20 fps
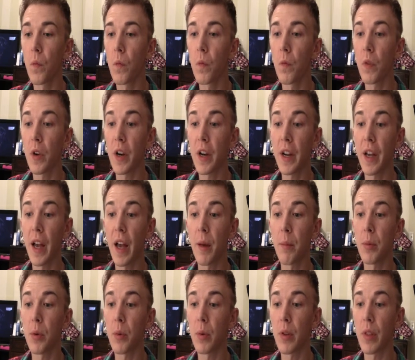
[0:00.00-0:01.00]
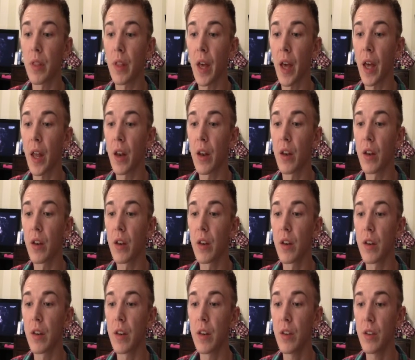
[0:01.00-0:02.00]
Very happy with that.
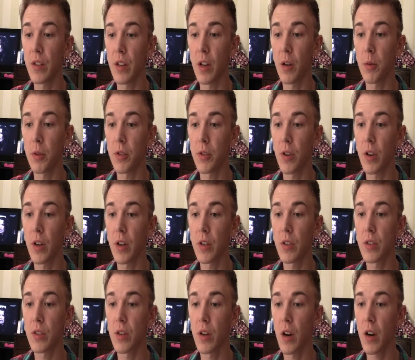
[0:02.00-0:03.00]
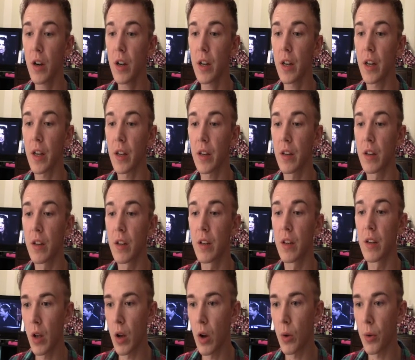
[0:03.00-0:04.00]
He is now my strongest Arcanine.
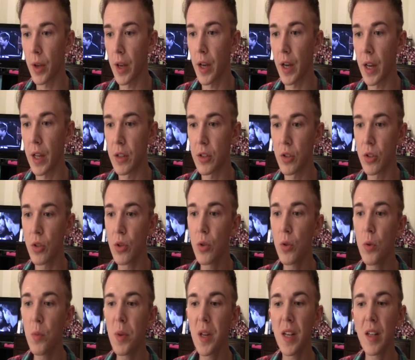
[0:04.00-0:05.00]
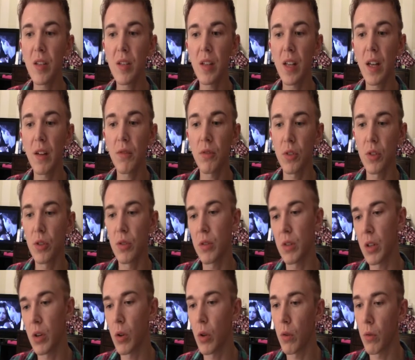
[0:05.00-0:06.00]
Okay, I got 2 minutes left. A
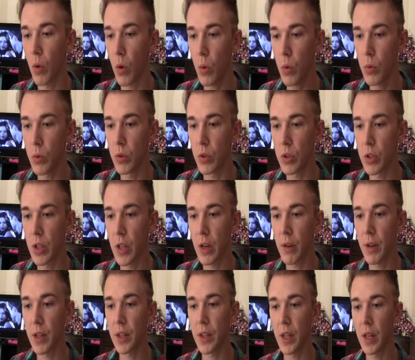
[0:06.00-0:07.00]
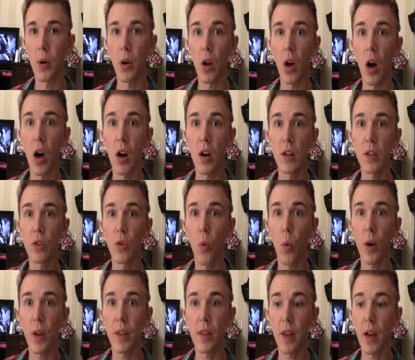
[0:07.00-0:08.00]
little over. Oh, you see that right there? About
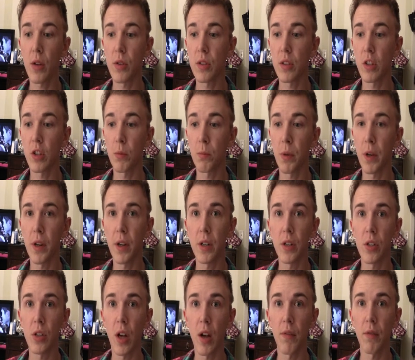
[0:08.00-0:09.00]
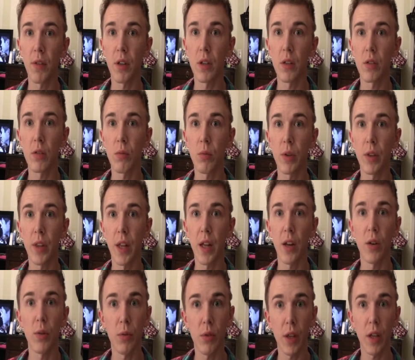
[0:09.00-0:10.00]
120,000 experience off this with that
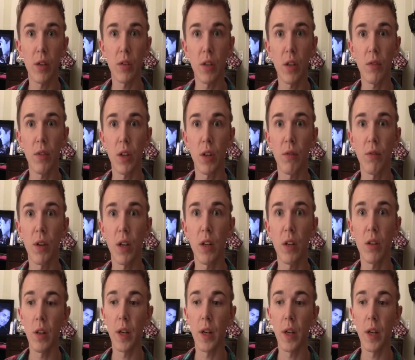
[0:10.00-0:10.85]
new Thanksgiving event.